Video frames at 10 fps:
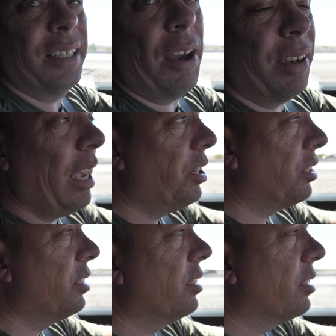
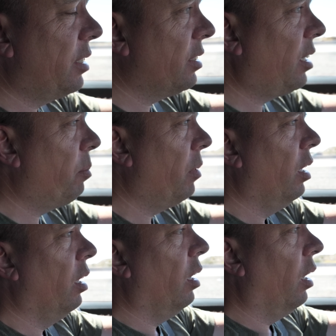navigation system,
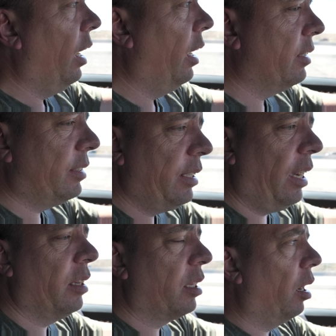and it
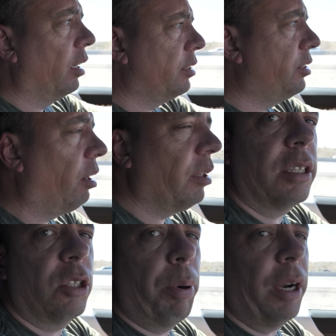said
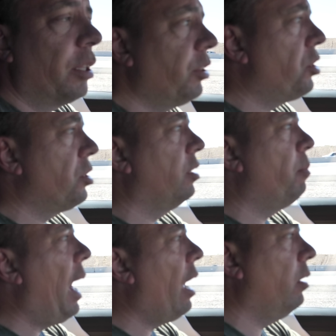starting to precondition the
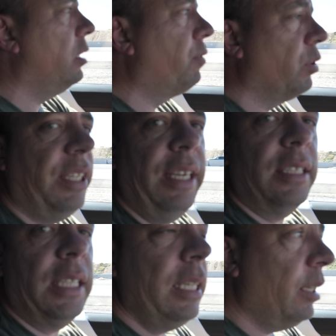batteries for
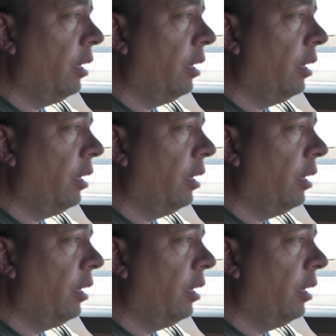DC